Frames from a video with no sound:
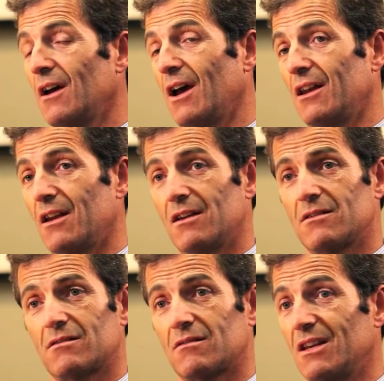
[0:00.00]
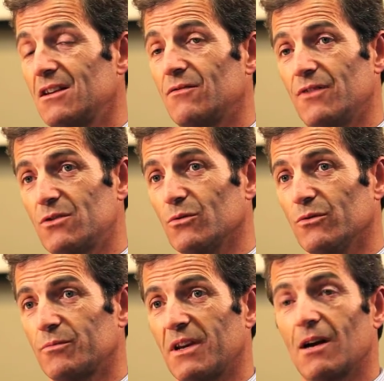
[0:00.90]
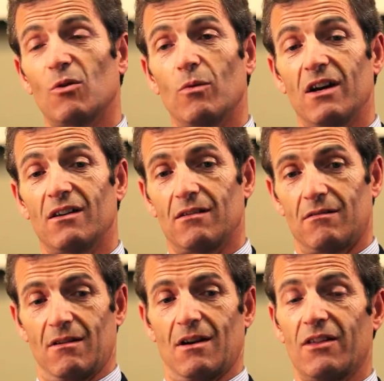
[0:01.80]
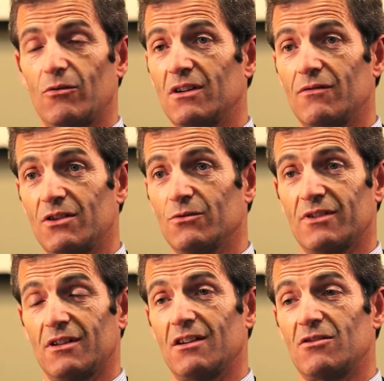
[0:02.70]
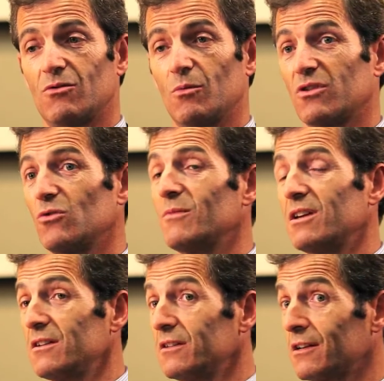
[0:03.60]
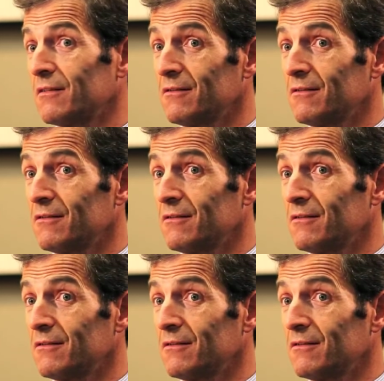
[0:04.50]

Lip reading: And as individuals become aware that other individuals in the industry with whom they're dealing